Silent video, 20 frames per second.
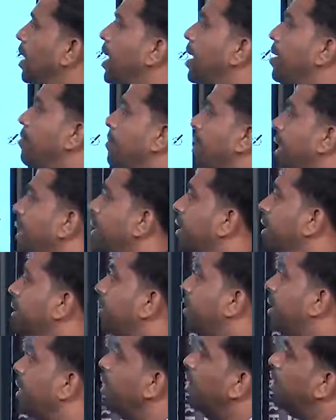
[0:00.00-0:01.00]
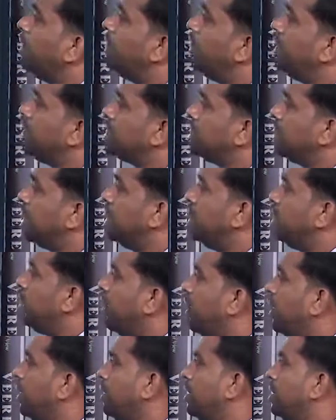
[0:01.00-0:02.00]
Mandatory listing
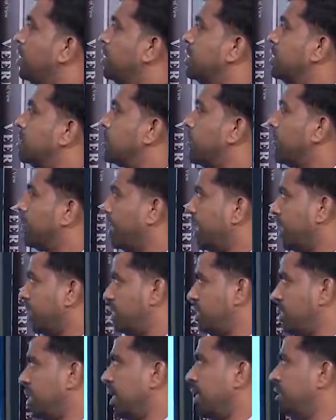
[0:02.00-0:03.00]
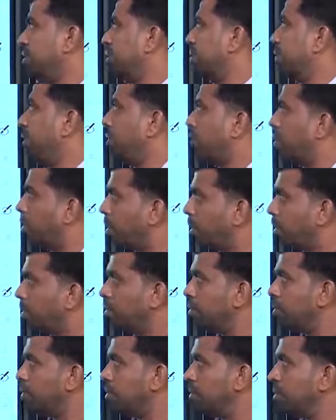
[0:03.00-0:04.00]
on stock exchange, no.
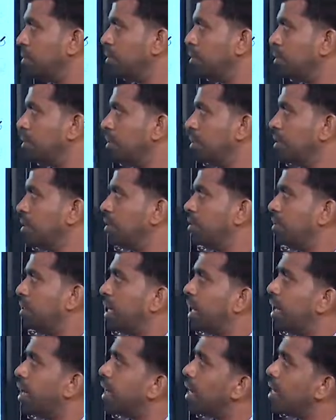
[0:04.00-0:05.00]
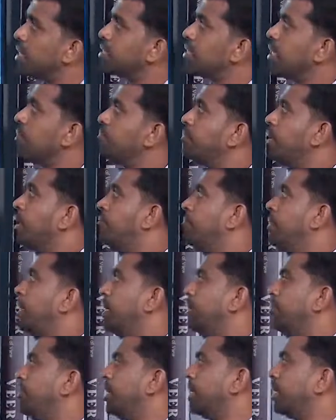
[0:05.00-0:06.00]
There are some public
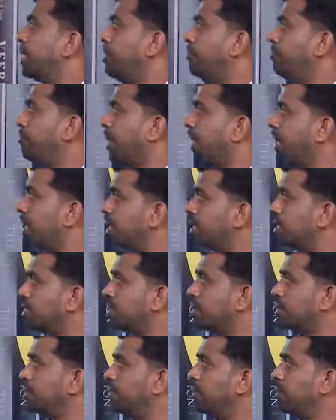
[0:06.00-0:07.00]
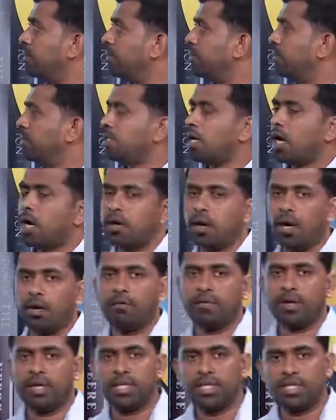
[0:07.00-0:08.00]
limited companies which are not
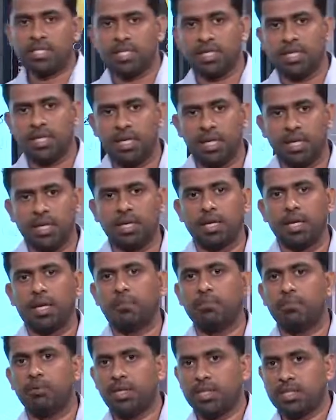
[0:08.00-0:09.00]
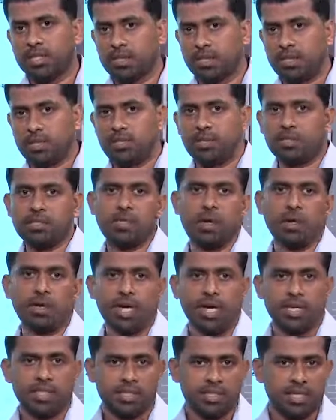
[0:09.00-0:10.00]
registered in Colombo Stock
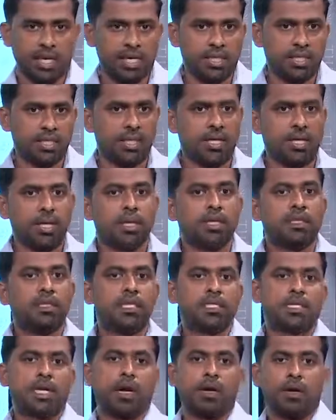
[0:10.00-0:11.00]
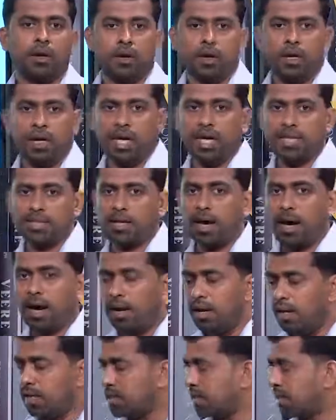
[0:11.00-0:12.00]
Exchange. These are known as
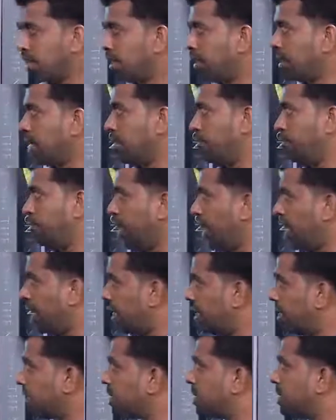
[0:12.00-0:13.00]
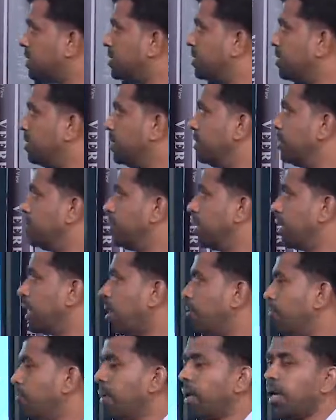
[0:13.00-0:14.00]
unlisted companies. The
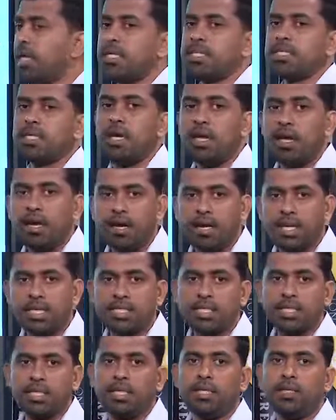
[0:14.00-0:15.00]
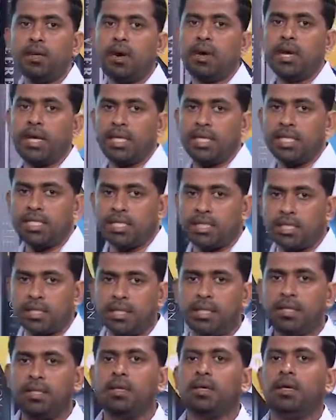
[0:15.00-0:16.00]
companies listed or
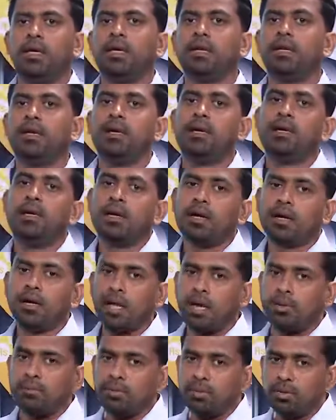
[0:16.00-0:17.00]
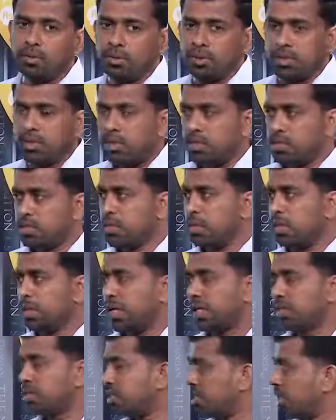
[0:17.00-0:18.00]
registered in Colombo Stock
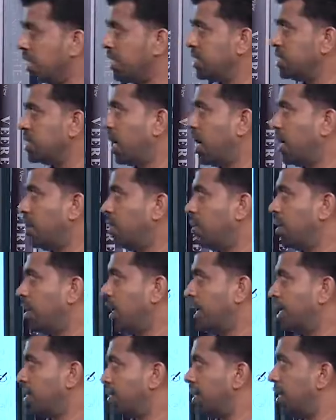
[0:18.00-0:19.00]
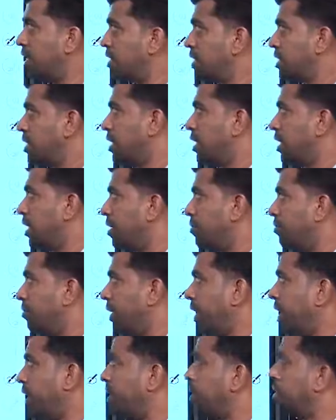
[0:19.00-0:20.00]
Exchange are known as listed
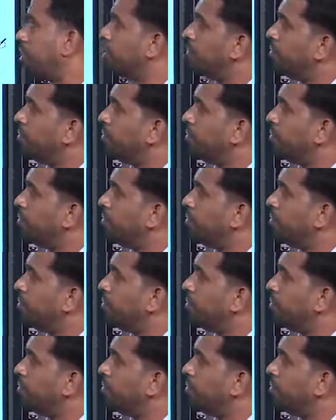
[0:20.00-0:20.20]
companies.